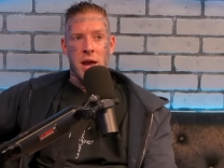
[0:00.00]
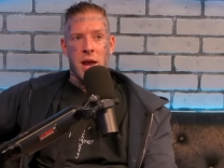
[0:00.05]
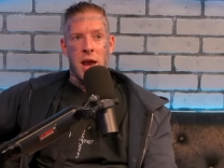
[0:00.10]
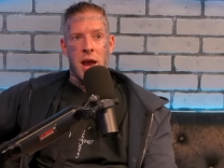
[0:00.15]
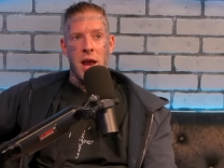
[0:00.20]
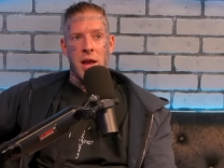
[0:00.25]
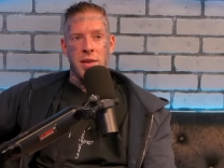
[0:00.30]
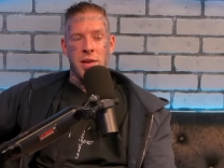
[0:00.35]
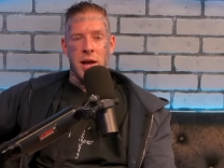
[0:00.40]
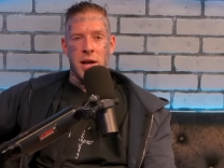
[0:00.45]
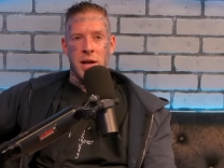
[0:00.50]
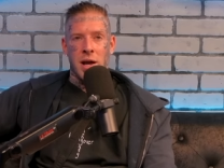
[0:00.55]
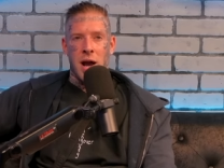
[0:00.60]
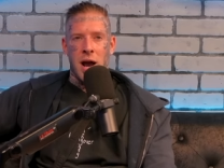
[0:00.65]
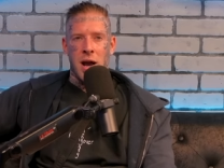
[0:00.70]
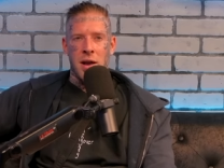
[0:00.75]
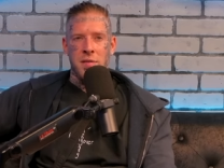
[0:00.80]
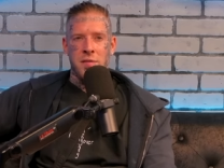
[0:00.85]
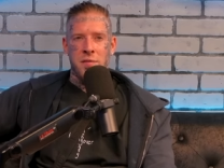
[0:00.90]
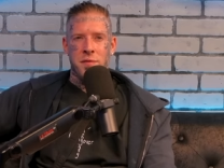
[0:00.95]
and like
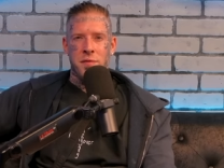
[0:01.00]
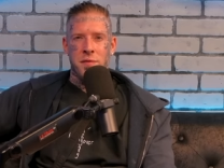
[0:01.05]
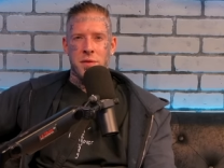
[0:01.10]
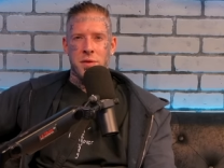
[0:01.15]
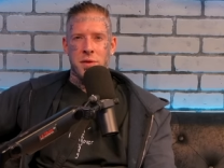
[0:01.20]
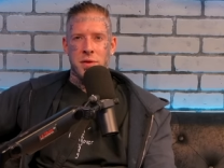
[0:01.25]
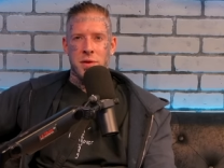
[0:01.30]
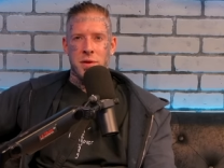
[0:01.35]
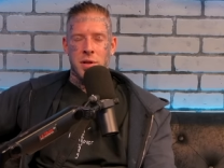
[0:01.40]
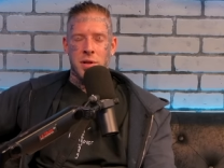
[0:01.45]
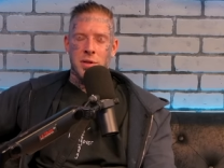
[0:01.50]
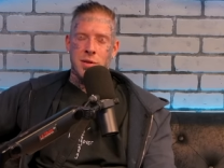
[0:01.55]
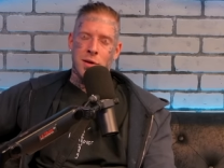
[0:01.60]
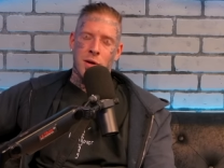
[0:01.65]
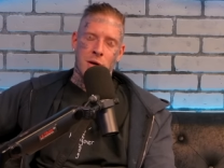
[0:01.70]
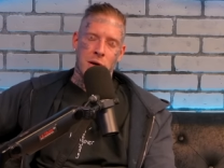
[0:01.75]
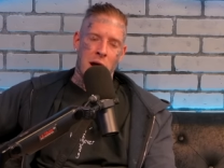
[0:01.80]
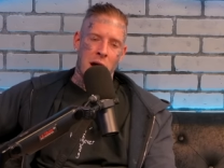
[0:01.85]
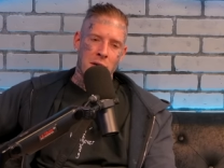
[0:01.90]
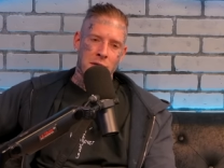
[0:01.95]
I've look,
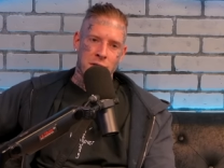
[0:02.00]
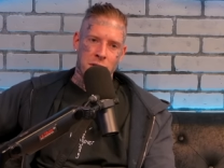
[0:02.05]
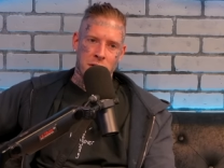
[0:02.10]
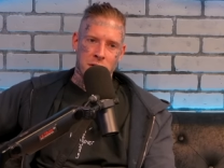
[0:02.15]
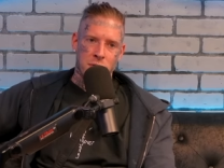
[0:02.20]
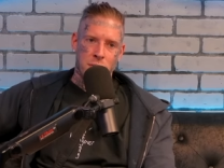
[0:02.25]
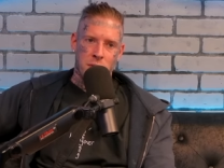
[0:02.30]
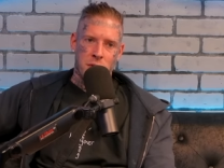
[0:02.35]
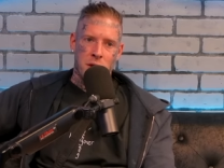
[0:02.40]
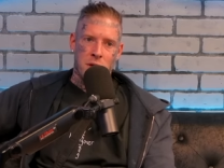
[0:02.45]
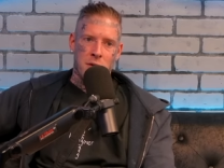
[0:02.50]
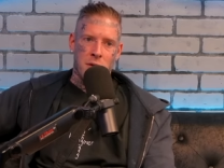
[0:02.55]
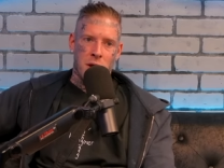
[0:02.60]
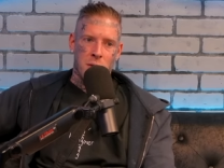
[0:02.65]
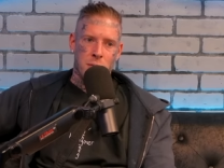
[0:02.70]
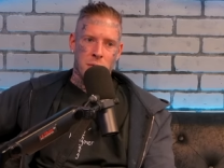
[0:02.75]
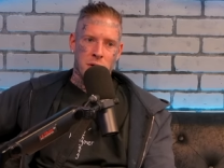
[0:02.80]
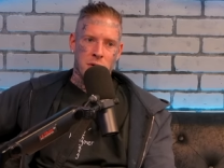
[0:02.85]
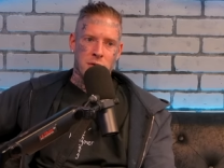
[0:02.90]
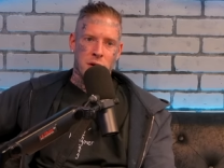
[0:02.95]
look, I fucks with
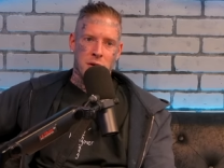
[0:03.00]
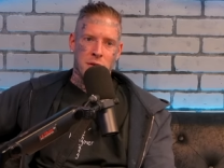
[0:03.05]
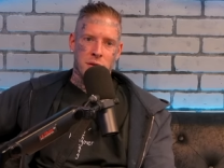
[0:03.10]
Elon Musk.